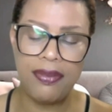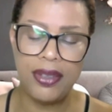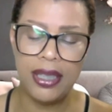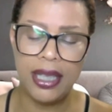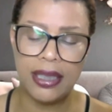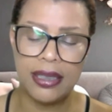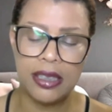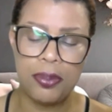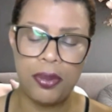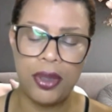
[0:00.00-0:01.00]
I feel like at
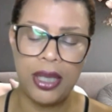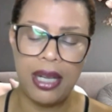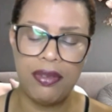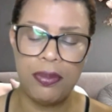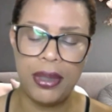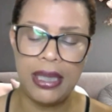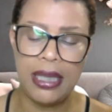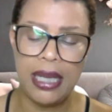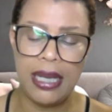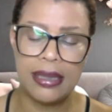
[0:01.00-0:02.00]
this point
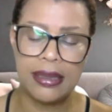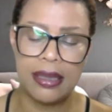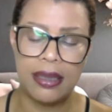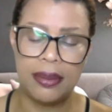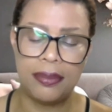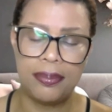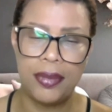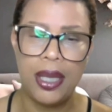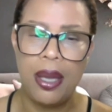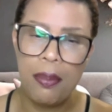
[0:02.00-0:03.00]
everybody has
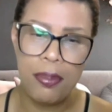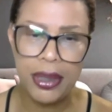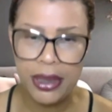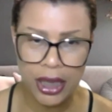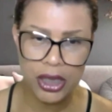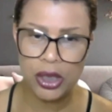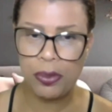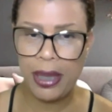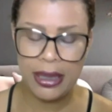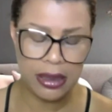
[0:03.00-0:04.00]
been
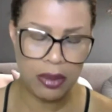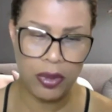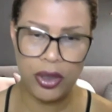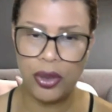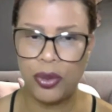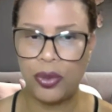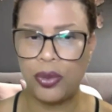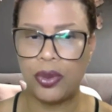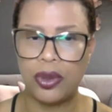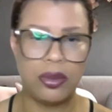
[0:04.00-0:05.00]
touched by someone
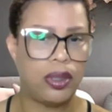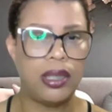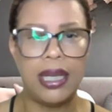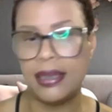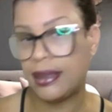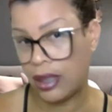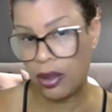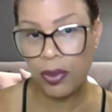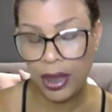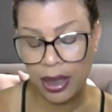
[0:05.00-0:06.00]
who has
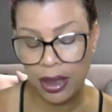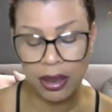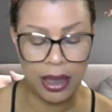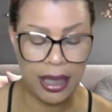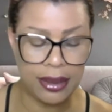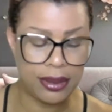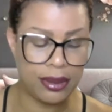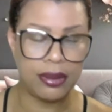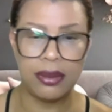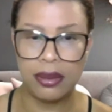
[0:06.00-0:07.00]
dealt with
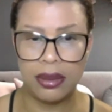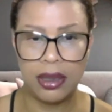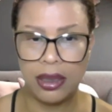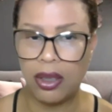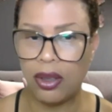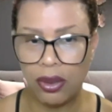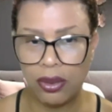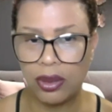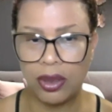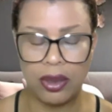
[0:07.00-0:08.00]
cancer, and the
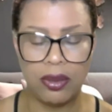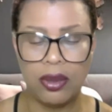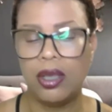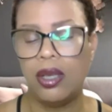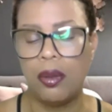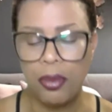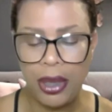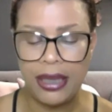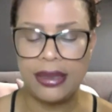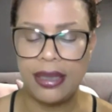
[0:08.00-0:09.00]
whole
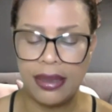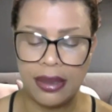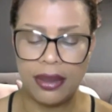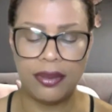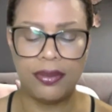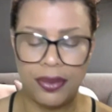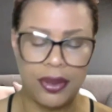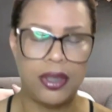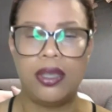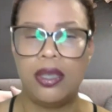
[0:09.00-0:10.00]
process of